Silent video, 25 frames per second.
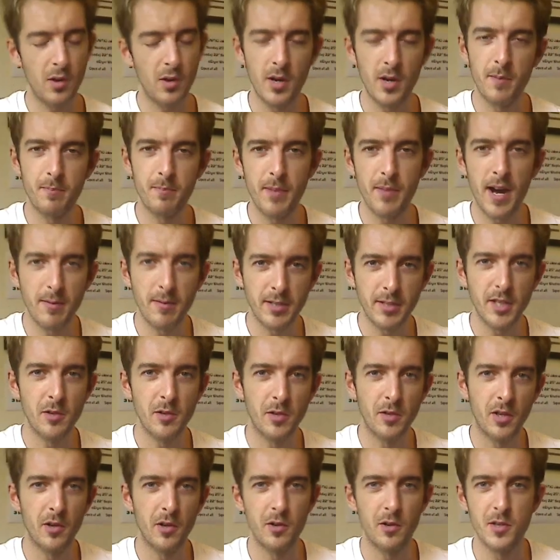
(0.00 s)
or a
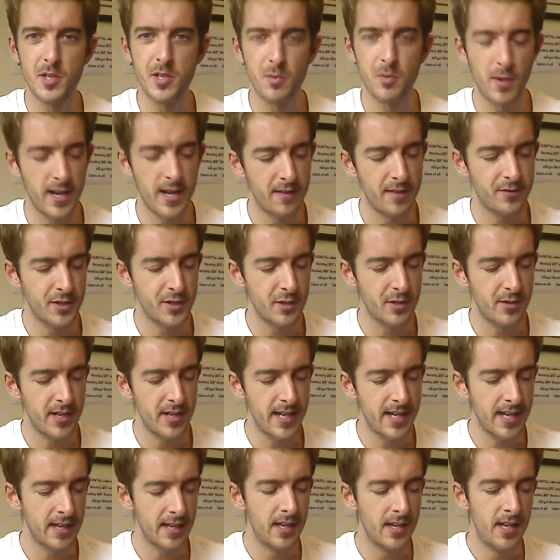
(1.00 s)
barbecue chords way of
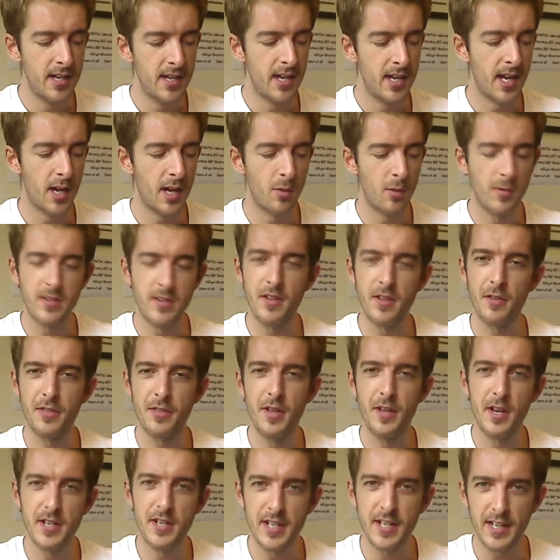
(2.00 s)
doing it uh, with your
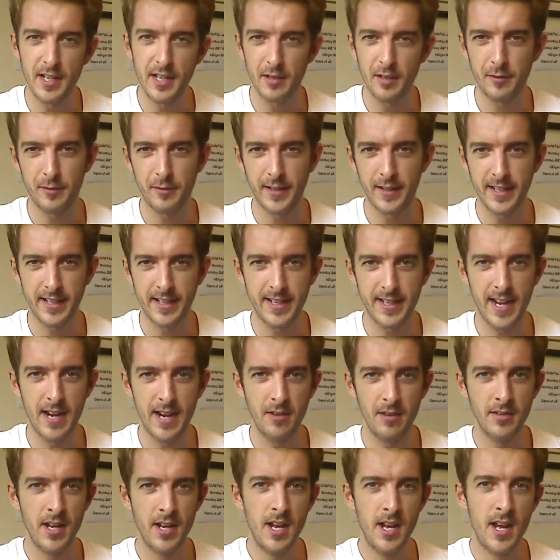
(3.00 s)
third and little finger
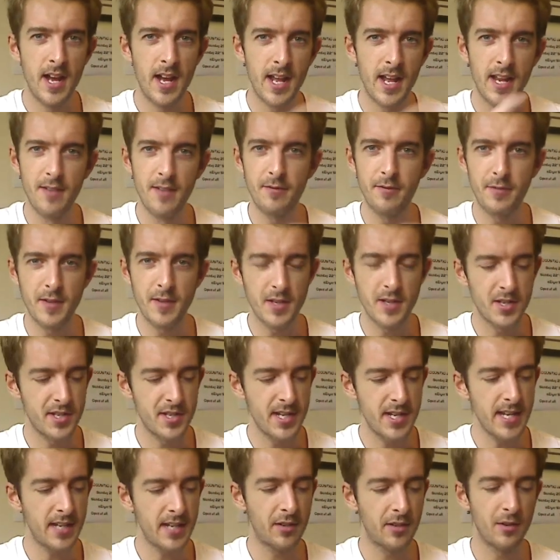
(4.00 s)
down. And then for your
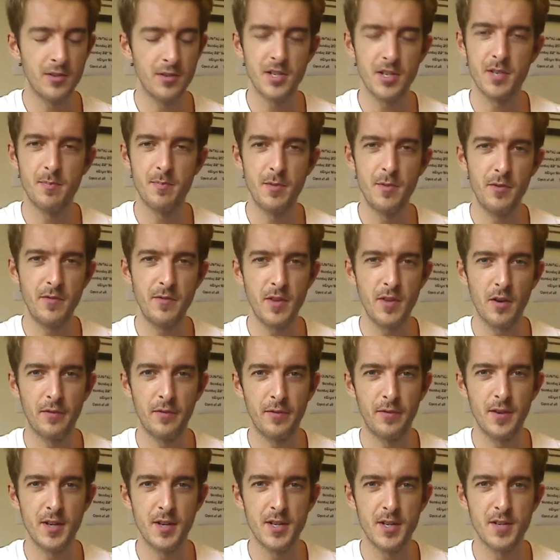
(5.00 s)
C chord, just move
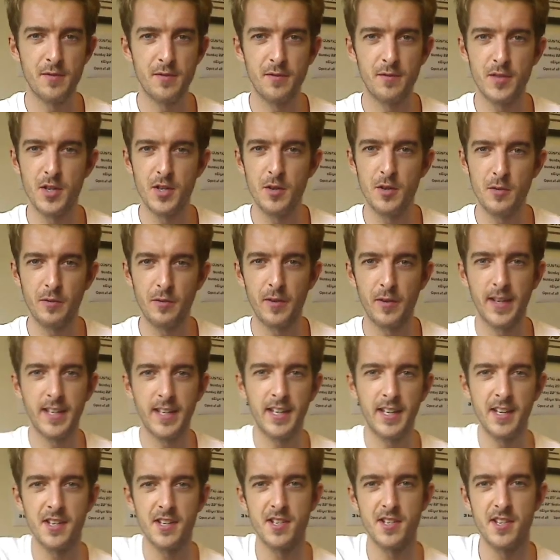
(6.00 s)
your first two
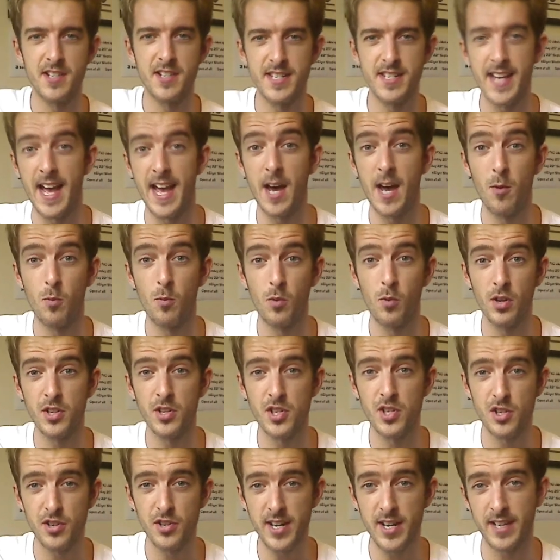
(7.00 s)
fingers down
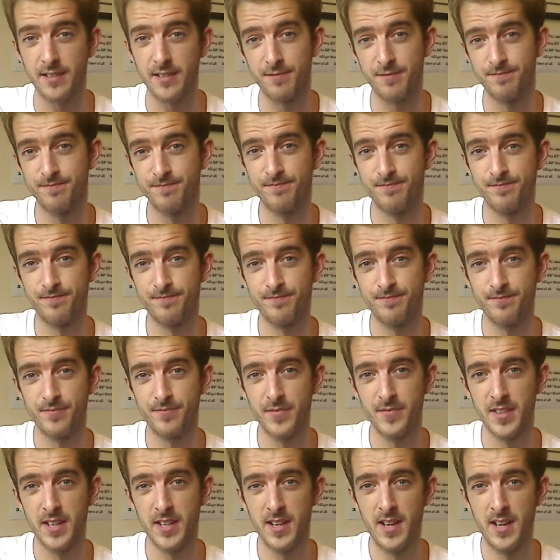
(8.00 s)
one string.
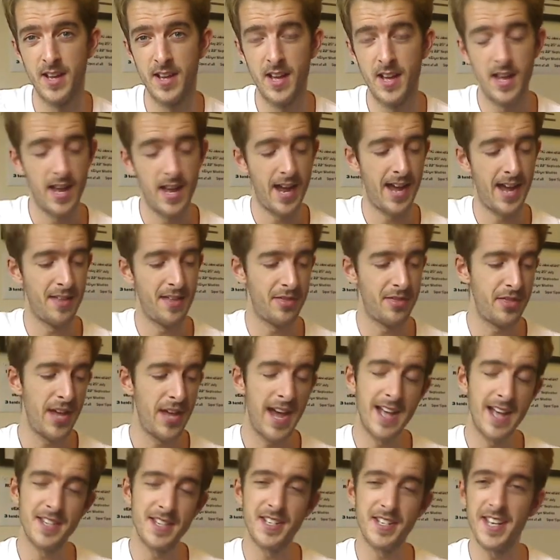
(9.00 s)
And
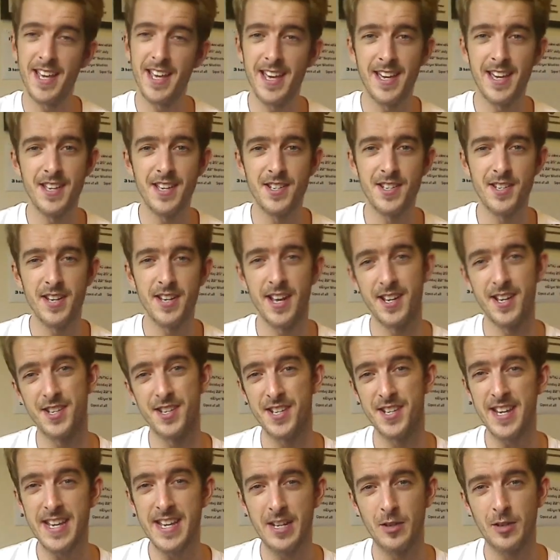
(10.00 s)
that is a
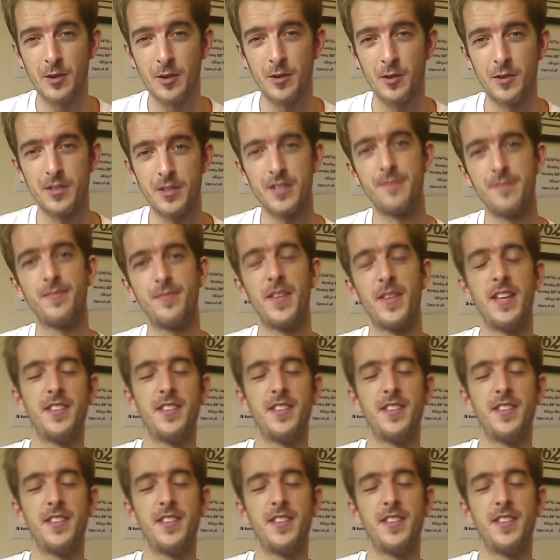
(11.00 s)
C chord.